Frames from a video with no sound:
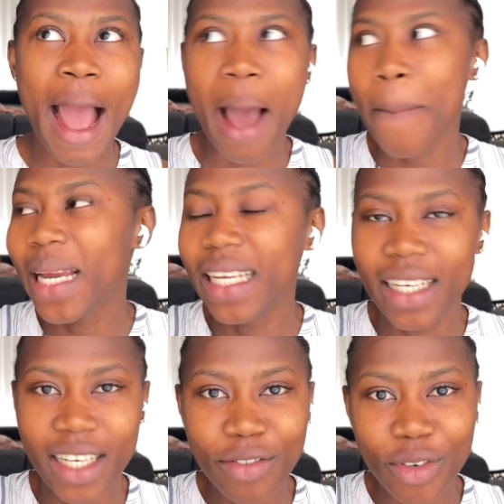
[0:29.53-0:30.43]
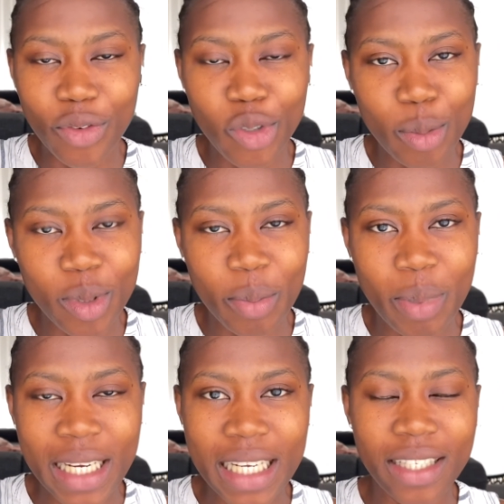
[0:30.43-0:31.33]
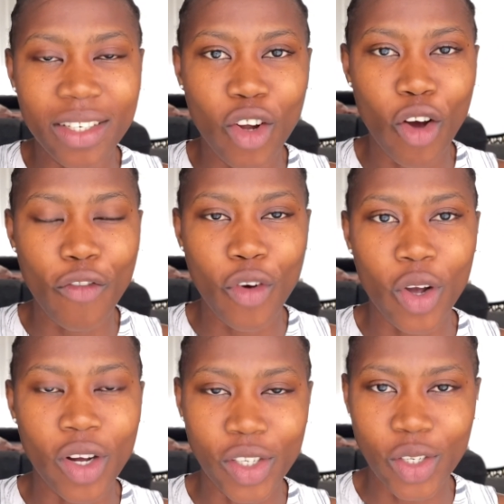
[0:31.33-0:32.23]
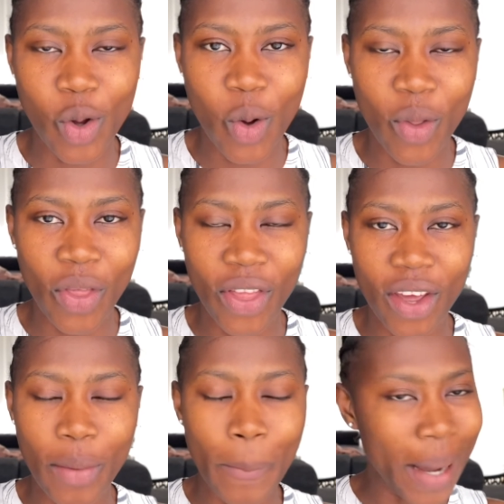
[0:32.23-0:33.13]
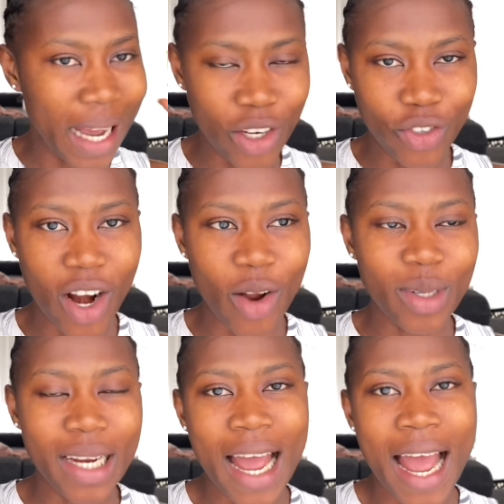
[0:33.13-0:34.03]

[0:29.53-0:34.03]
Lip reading: I'm in the living room, so please do not focus on the background.